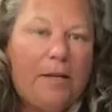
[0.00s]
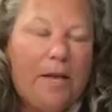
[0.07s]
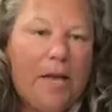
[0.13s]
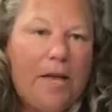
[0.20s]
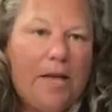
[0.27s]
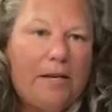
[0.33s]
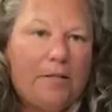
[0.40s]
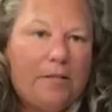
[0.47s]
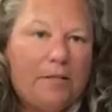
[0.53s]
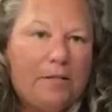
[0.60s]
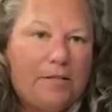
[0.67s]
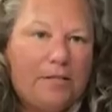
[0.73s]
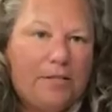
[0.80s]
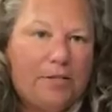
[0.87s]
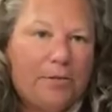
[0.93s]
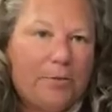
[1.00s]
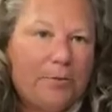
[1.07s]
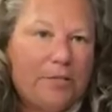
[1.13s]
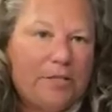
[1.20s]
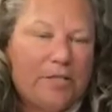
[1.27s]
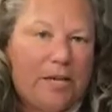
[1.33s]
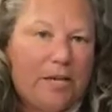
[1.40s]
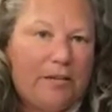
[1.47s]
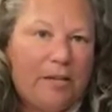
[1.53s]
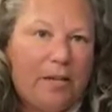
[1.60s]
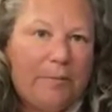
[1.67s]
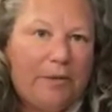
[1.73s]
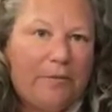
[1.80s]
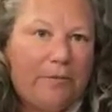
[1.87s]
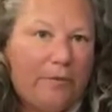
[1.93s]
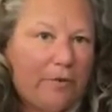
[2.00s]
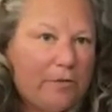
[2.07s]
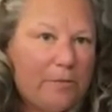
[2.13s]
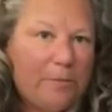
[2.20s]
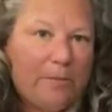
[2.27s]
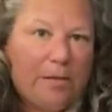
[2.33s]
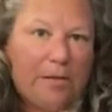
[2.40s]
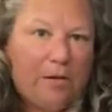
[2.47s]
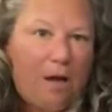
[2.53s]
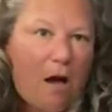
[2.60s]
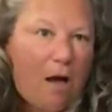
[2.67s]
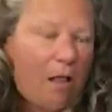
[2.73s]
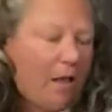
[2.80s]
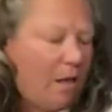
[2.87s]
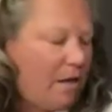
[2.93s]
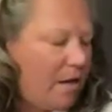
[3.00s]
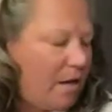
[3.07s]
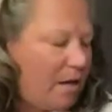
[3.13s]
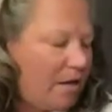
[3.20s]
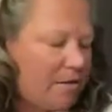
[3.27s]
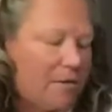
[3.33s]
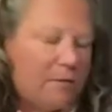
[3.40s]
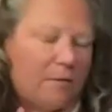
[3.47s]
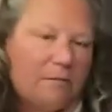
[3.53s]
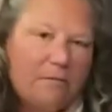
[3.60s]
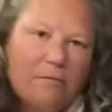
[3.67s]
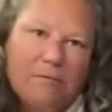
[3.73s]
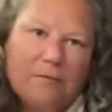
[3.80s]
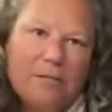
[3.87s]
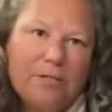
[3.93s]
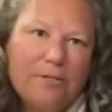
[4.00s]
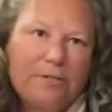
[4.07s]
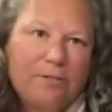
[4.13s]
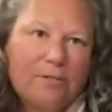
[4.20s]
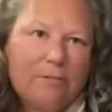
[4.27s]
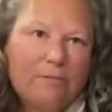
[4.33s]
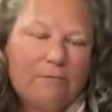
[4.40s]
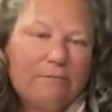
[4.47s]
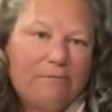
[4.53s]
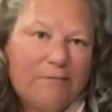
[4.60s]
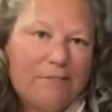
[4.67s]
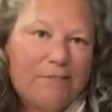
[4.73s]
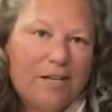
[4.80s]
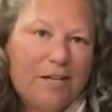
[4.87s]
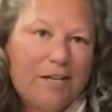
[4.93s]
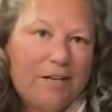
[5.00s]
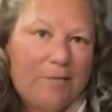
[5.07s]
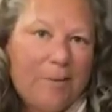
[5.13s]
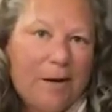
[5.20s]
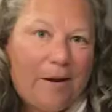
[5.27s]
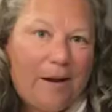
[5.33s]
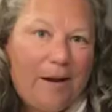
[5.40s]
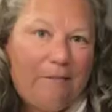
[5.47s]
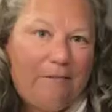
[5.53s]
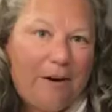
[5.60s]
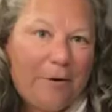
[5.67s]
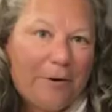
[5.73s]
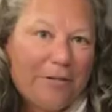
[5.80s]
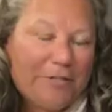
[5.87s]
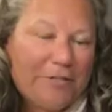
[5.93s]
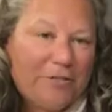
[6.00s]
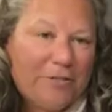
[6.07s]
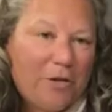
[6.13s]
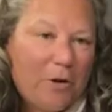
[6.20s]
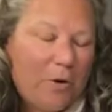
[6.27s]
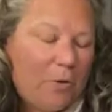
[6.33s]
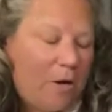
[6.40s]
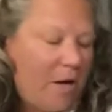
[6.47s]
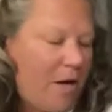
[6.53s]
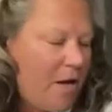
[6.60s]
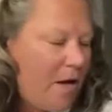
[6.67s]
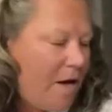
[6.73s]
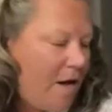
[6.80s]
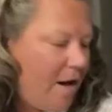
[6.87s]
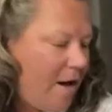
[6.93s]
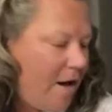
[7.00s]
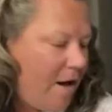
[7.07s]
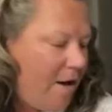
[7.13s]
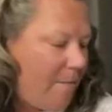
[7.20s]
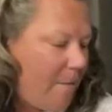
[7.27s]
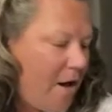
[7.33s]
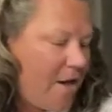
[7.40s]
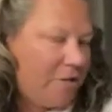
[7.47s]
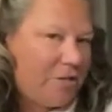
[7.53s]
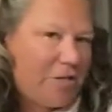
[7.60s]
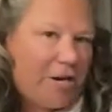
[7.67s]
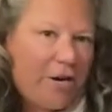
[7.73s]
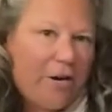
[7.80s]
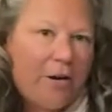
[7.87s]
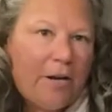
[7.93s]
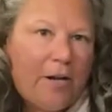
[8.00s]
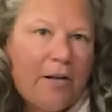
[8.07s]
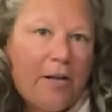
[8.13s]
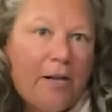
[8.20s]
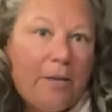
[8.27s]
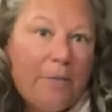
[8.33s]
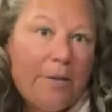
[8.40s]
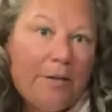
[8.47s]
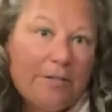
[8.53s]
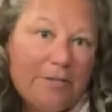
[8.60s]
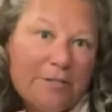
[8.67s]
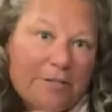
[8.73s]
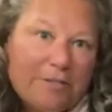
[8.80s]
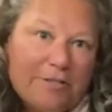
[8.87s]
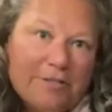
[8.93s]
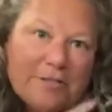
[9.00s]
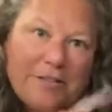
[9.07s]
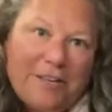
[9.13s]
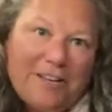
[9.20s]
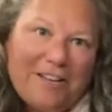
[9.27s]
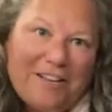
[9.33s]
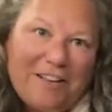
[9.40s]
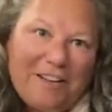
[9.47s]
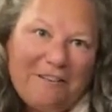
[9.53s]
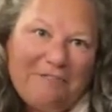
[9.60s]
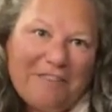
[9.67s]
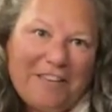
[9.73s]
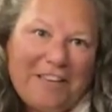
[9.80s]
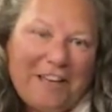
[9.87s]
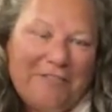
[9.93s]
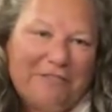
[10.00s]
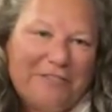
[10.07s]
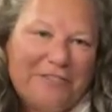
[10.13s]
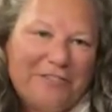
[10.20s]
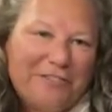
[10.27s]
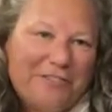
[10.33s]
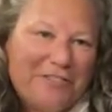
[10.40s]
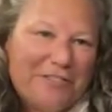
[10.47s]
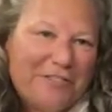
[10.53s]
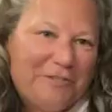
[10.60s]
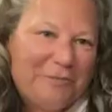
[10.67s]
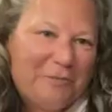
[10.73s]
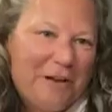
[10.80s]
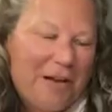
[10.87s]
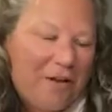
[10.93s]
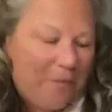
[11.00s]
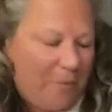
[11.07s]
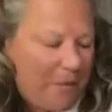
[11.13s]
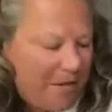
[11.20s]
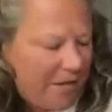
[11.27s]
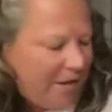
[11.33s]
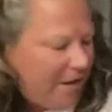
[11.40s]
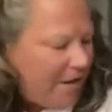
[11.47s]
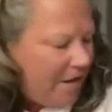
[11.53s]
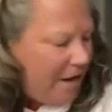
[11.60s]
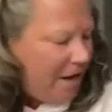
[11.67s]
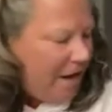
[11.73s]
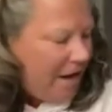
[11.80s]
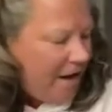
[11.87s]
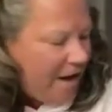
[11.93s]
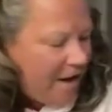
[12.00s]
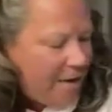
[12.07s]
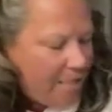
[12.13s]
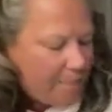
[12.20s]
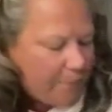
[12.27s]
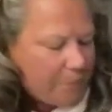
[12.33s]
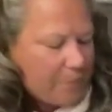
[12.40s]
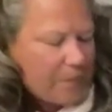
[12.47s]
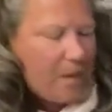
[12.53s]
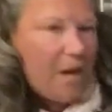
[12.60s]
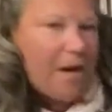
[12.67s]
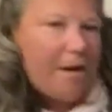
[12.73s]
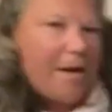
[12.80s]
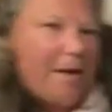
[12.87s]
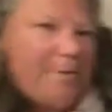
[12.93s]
and dinner was done. I mean, frozen meat and all, and dinner's done in about a half hour. So I'll share pictures of the end result as well. But I am